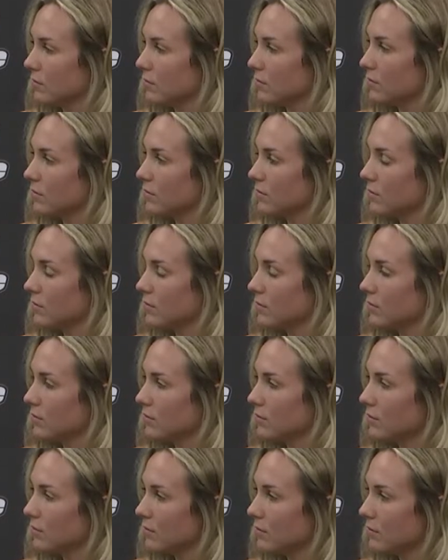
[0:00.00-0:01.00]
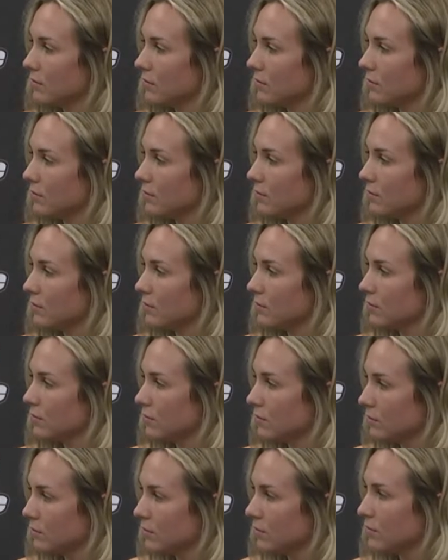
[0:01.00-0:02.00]

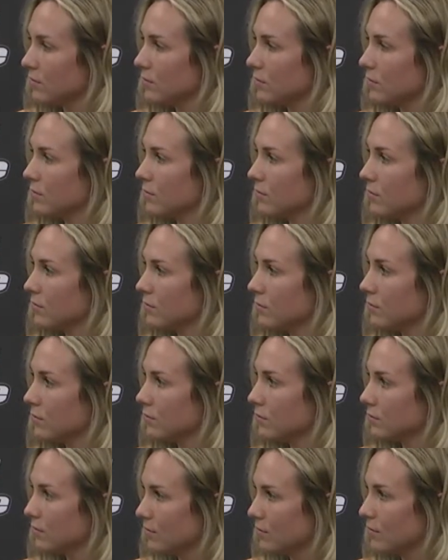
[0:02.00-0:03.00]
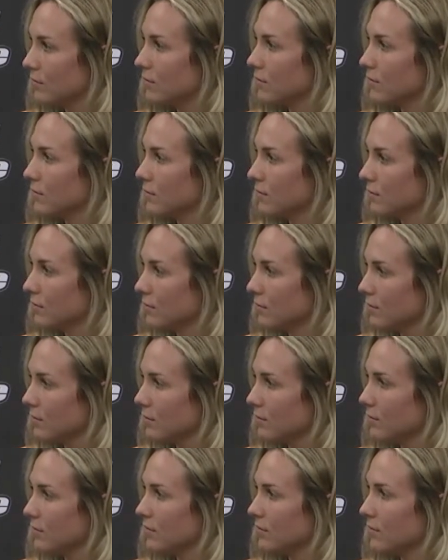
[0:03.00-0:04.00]

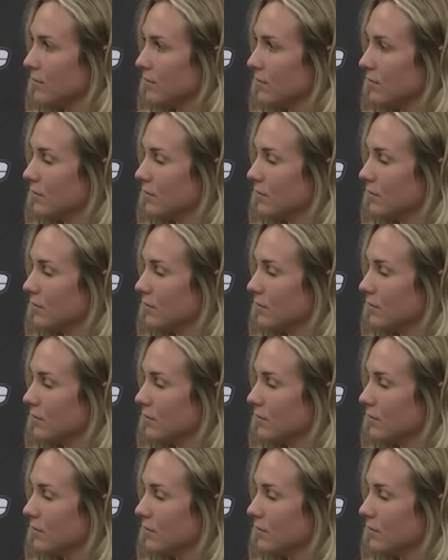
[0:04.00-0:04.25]
This person isn't speaking.